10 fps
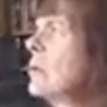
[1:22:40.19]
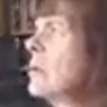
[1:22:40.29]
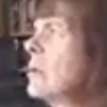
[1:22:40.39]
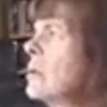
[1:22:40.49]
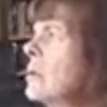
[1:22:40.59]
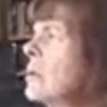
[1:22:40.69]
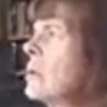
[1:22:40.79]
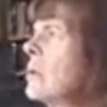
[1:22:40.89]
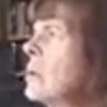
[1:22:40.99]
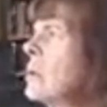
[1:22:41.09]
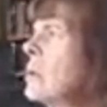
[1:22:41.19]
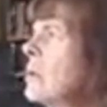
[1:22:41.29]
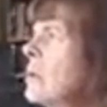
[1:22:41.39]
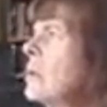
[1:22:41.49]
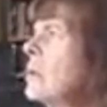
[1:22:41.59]
so you sound a little
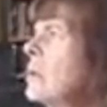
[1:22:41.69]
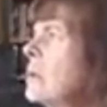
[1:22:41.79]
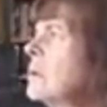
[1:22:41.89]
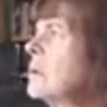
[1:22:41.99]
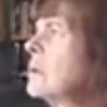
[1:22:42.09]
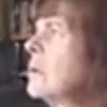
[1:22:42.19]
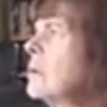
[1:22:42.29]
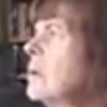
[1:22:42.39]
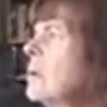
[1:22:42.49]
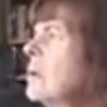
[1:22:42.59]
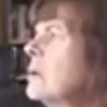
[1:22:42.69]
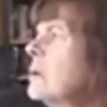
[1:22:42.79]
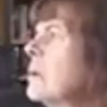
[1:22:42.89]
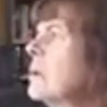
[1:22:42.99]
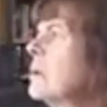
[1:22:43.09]
bit drunk, even though
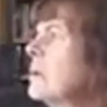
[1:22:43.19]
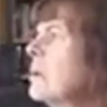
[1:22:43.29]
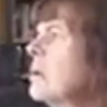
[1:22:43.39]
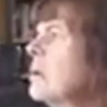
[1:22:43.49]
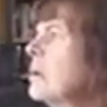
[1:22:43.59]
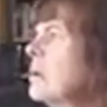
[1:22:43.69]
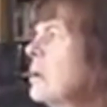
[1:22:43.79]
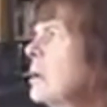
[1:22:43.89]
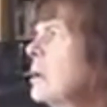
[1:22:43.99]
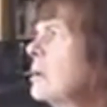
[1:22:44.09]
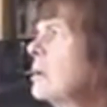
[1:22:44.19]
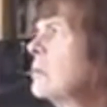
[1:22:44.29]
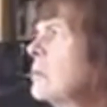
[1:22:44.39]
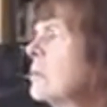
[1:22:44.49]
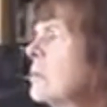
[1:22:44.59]

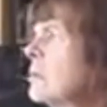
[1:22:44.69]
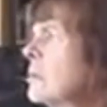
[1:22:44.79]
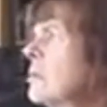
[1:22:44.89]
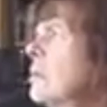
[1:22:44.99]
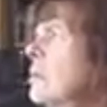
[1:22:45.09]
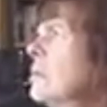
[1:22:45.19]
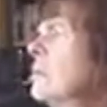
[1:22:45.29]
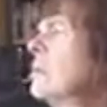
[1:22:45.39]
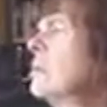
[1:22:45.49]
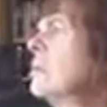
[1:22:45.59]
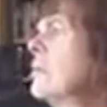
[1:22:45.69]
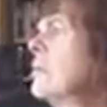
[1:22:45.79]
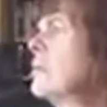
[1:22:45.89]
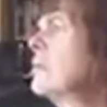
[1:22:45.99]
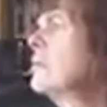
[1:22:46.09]
and yeah, you
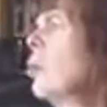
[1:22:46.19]
have